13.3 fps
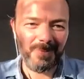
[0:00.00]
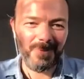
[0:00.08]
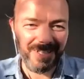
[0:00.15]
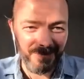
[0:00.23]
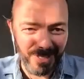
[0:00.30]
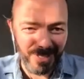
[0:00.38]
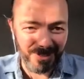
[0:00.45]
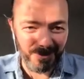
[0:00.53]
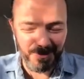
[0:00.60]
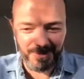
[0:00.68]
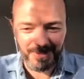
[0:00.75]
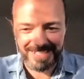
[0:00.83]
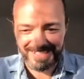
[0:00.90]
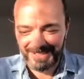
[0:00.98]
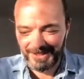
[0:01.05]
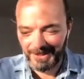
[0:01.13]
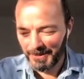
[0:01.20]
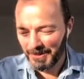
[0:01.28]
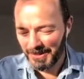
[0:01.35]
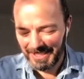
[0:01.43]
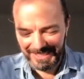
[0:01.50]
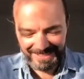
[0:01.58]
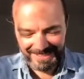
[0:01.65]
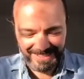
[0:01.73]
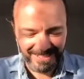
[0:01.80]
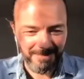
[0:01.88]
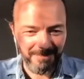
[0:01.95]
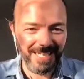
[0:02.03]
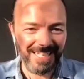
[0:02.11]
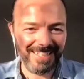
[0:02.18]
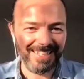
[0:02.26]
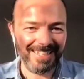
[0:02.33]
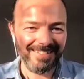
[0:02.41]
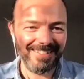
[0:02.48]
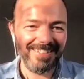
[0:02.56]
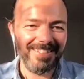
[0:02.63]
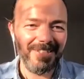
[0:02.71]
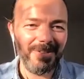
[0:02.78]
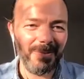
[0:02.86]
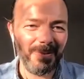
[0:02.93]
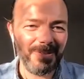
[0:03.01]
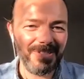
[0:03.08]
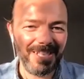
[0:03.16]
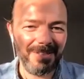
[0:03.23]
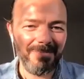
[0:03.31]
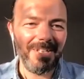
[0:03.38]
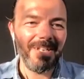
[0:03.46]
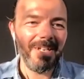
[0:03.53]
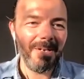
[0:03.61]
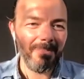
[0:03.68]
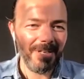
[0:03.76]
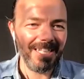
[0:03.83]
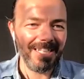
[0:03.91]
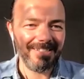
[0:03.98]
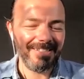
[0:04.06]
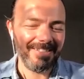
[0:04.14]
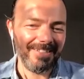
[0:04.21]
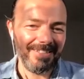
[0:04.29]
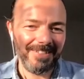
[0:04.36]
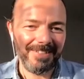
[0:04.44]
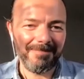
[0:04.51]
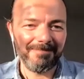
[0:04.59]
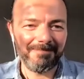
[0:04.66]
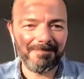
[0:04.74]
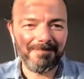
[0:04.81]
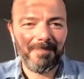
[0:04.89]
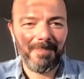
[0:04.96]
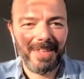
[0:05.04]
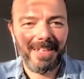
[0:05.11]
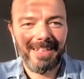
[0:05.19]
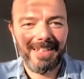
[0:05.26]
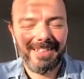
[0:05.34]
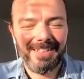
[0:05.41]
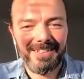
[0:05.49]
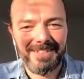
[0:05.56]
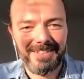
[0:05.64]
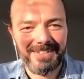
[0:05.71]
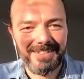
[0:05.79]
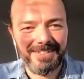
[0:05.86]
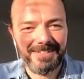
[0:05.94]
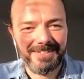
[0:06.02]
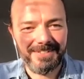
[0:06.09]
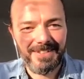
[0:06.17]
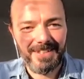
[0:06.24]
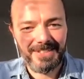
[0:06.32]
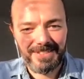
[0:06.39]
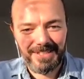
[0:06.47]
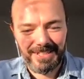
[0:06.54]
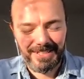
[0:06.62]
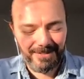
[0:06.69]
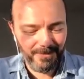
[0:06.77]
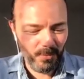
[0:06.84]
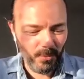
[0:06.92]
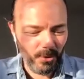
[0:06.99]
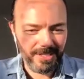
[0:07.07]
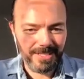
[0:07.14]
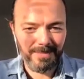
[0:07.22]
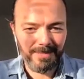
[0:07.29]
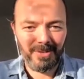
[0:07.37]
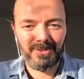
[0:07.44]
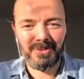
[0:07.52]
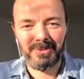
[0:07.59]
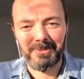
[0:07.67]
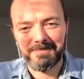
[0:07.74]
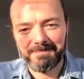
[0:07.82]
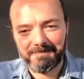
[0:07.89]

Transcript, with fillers: why why don't you do, not you just take a pen and do the same. But yes, um, uh, this thing works as a mouse too.